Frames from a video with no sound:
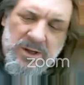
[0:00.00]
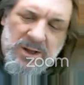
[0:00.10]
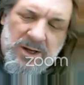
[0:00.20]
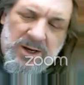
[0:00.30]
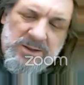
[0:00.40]

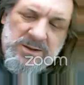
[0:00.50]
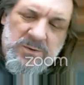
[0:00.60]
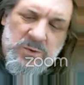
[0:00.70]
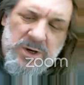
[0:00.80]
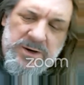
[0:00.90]
Lots
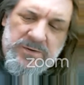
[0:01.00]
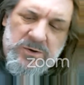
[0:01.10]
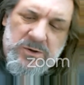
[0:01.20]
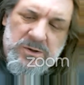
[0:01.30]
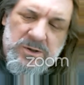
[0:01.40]
of
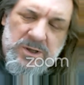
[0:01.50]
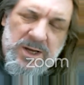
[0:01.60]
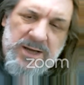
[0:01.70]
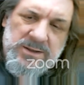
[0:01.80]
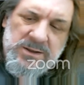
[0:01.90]
wonderful
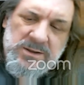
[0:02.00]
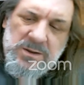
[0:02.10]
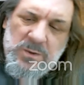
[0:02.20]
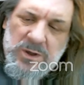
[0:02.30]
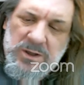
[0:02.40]

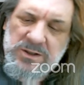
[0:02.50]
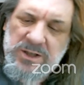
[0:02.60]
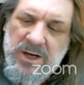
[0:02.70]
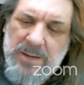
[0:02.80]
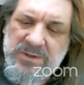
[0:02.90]
classes and
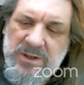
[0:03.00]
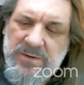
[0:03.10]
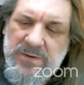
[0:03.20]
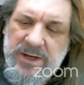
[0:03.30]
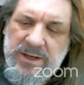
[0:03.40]
workshops
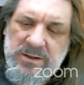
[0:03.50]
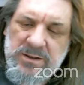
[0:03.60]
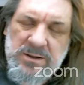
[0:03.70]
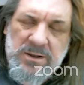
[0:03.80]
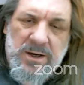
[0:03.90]
and
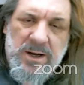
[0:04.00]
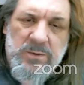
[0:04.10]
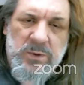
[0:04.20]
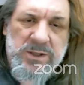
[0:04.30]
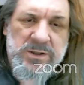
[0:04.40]
events, a
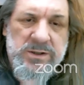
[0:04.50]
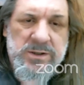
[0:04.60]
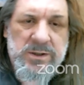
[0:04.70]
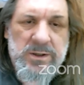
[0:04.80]
lot of which